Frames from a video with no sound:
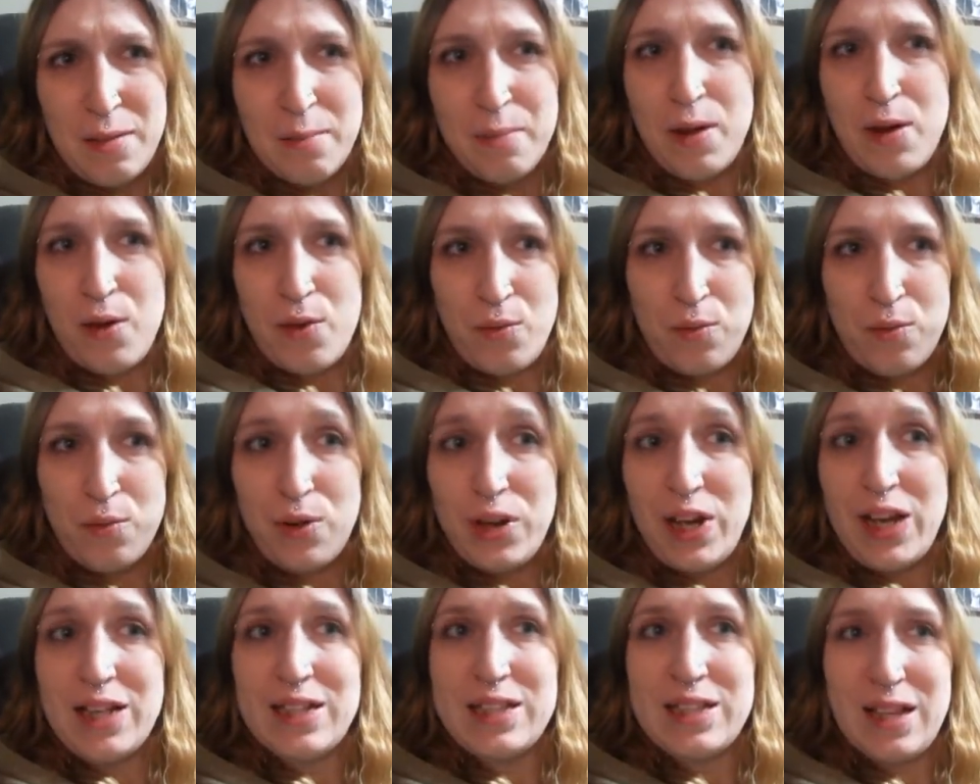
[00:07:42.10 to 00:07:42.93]
But
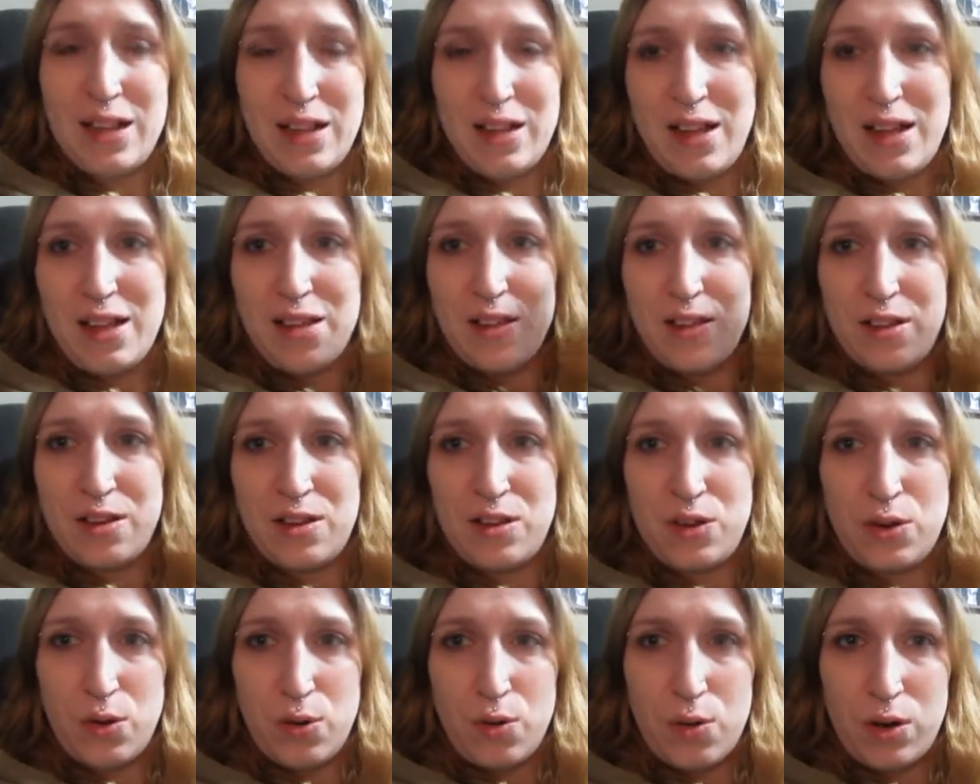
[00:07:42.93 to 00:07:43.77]
recently the
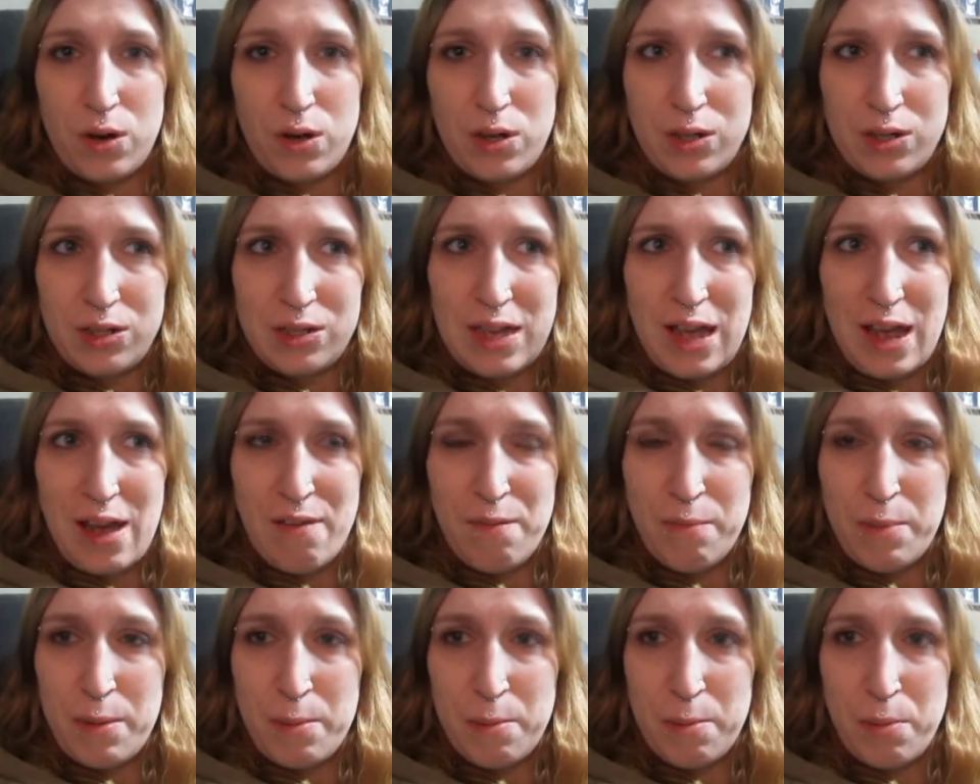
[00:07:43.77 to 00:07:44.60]
doors
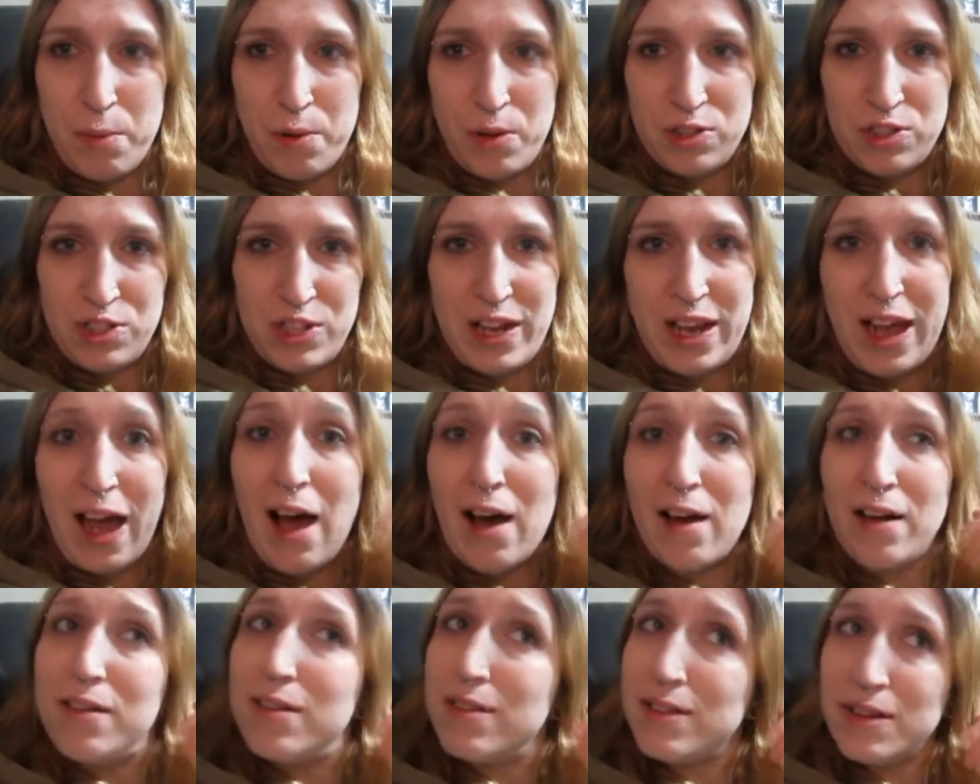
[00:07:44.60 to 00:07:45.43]
have been bulging
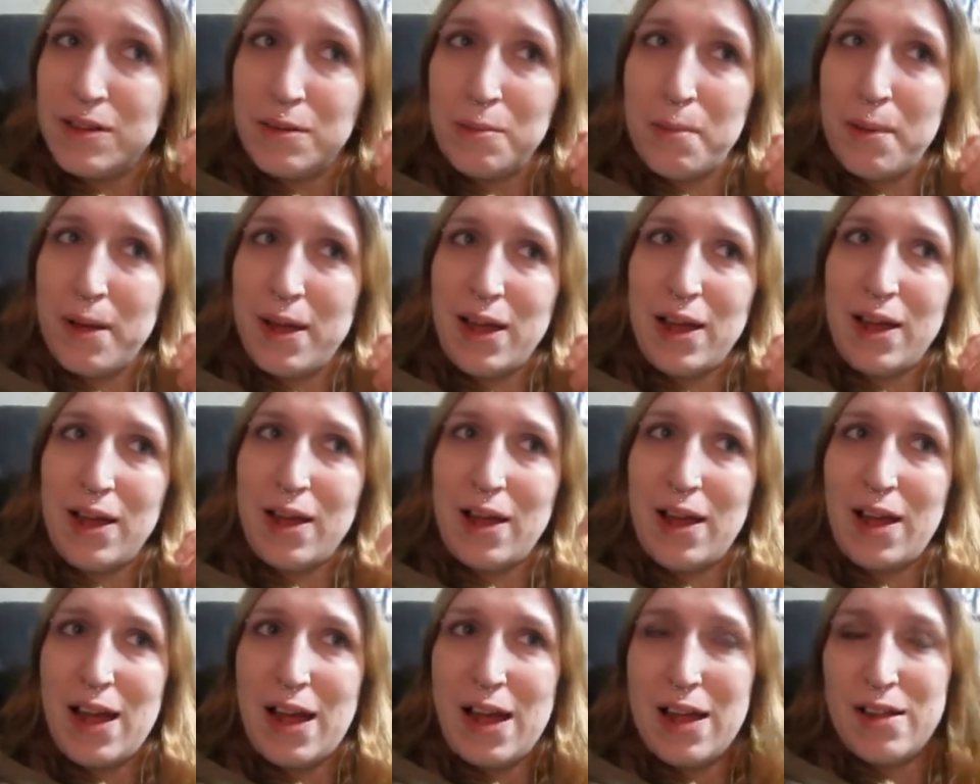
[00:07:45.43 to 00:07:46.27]
out a little bit,
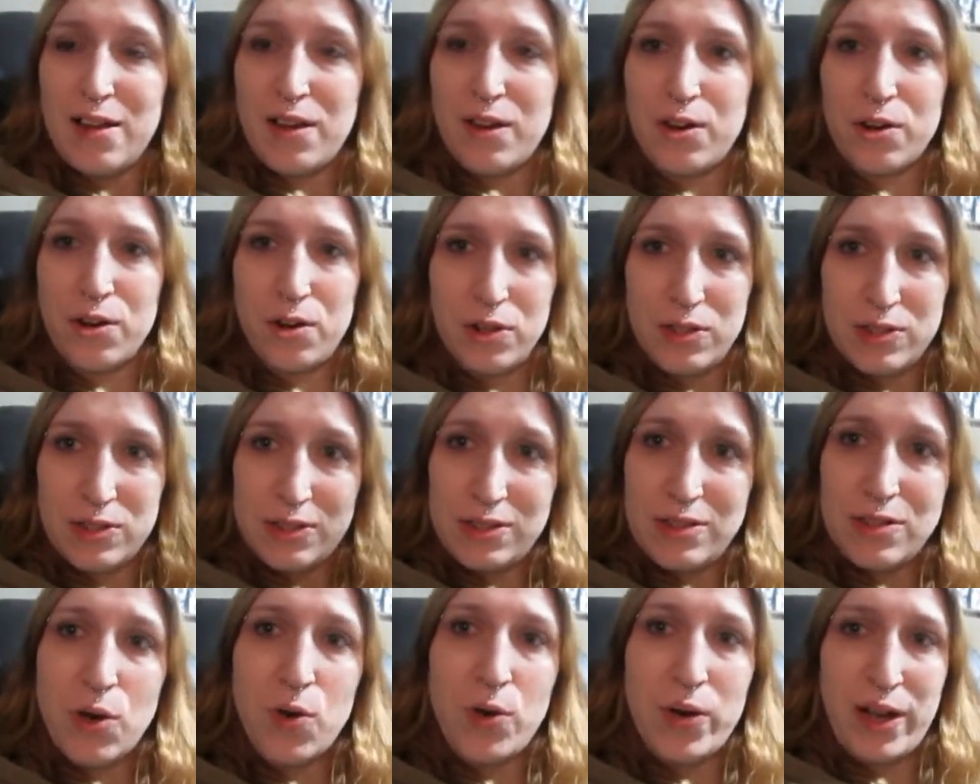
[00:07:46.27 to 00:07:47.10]
and the
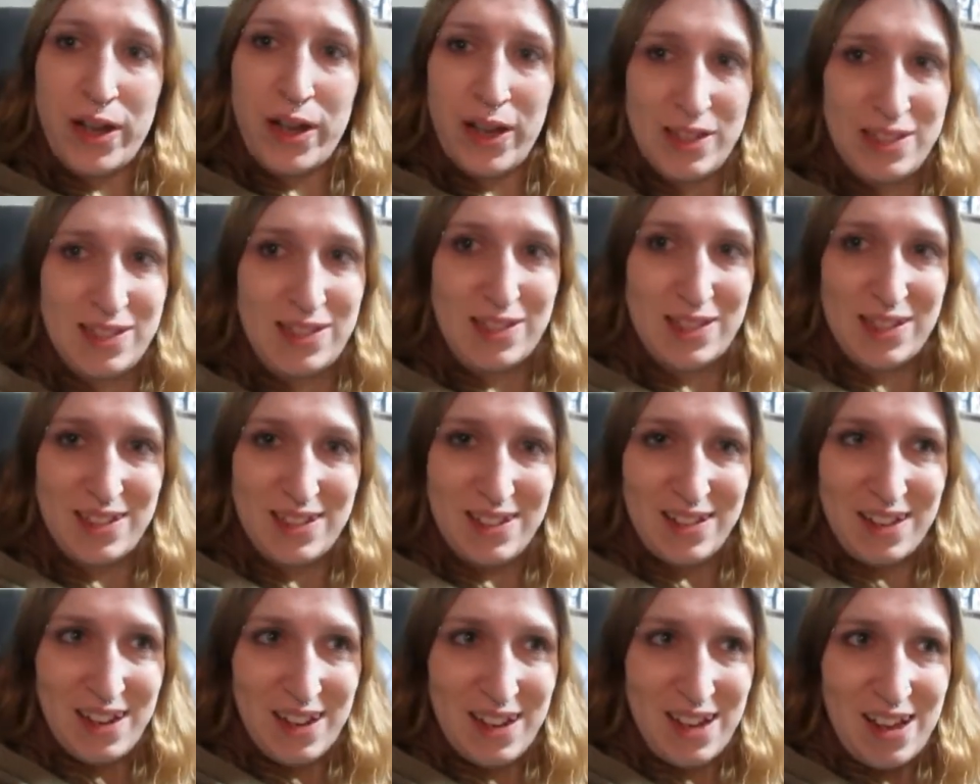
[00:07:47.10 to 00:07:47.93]
girls noticed,
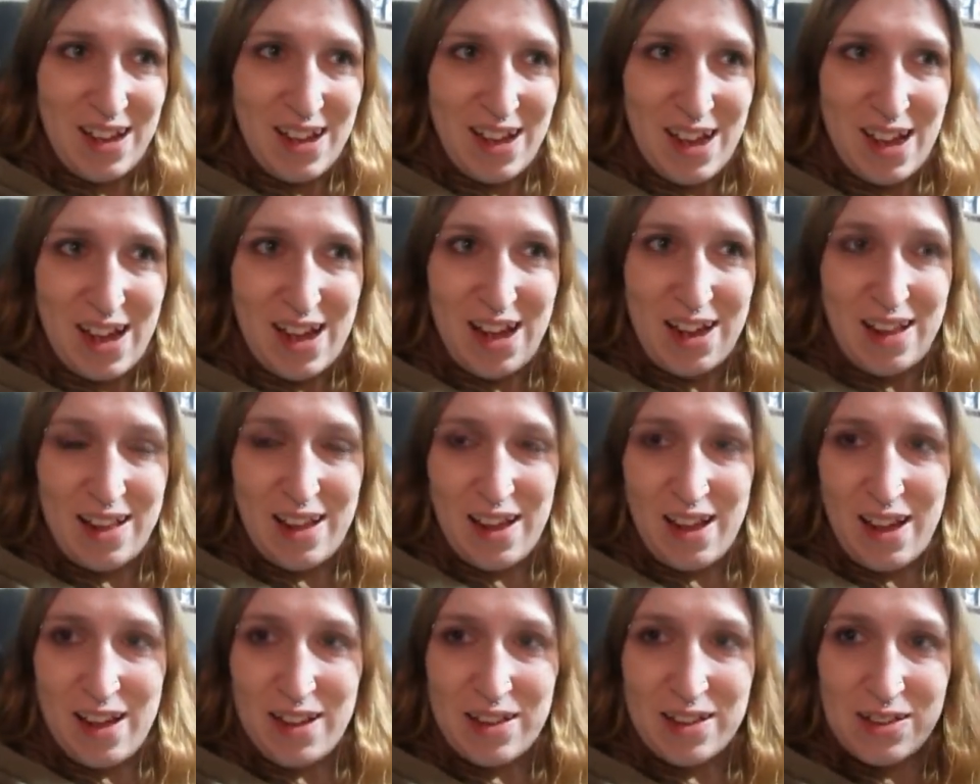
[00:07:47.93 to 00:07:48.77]
and
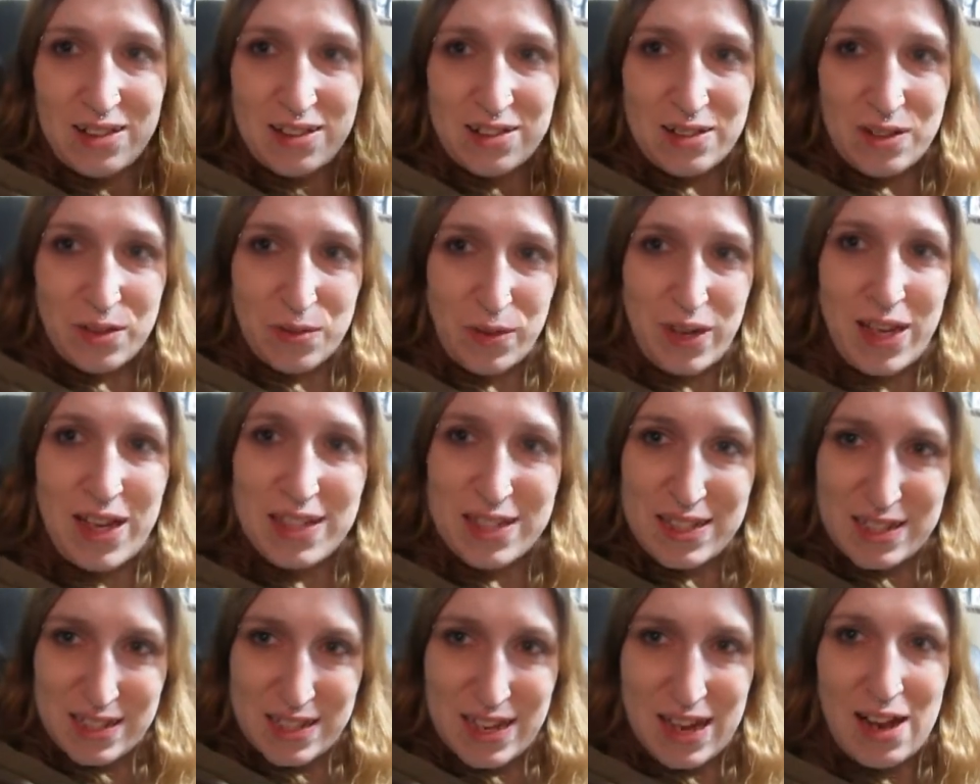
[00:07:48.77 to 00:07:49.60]
they
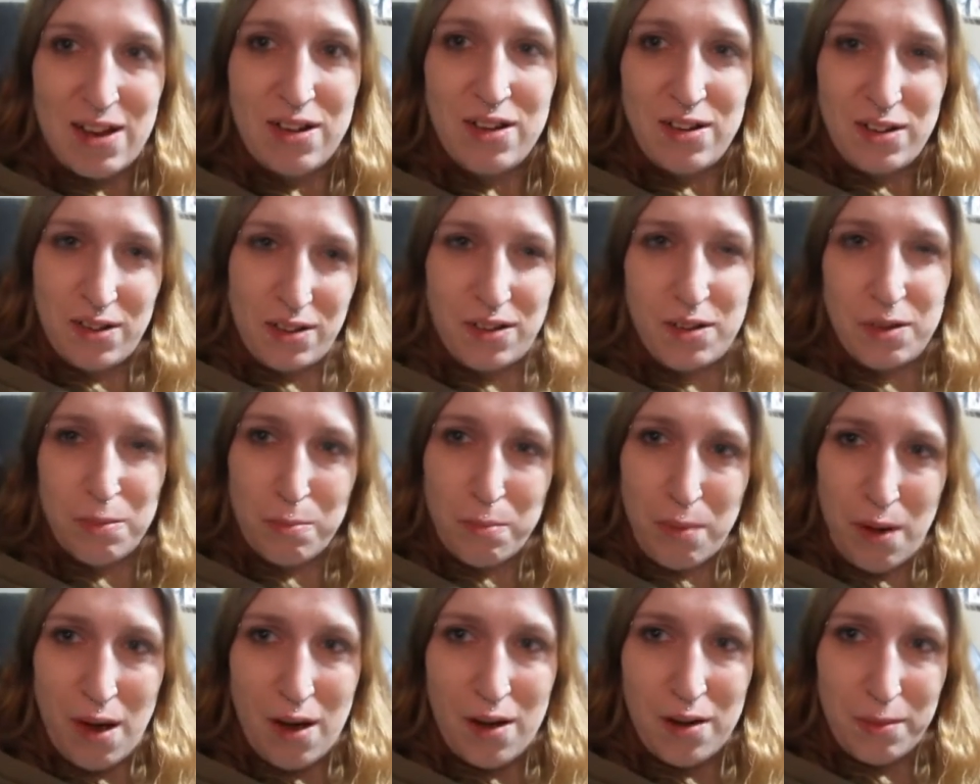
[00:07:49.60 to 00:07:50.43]
squeezed down into the
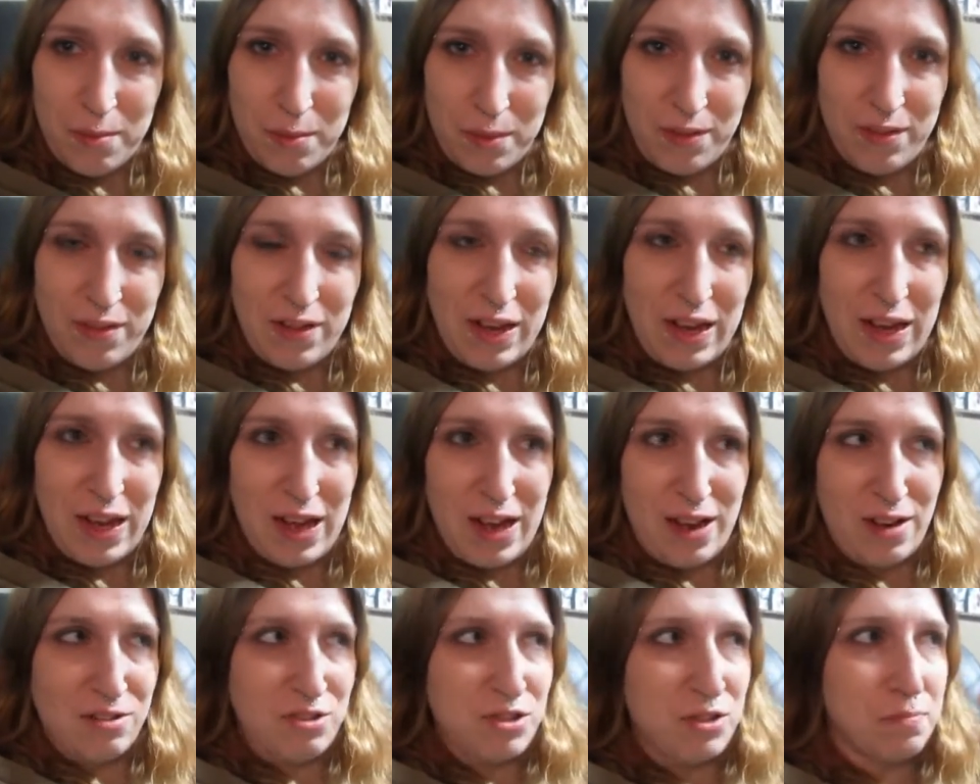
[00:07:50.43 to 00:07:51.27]
bottom of the
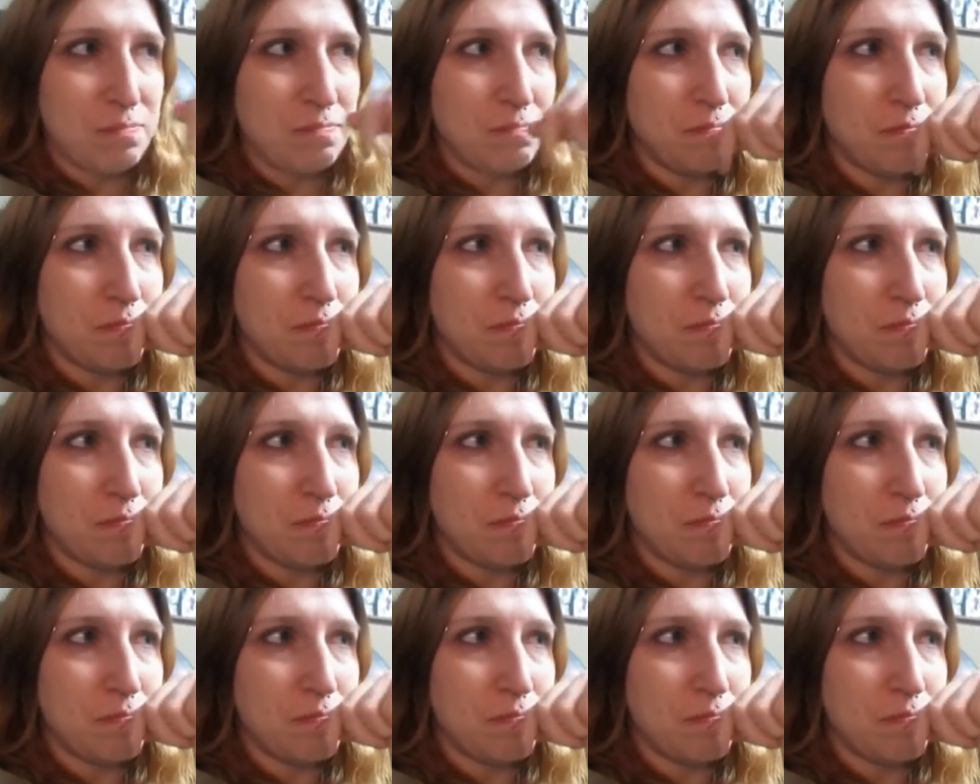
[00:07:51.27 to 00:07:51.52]
cage.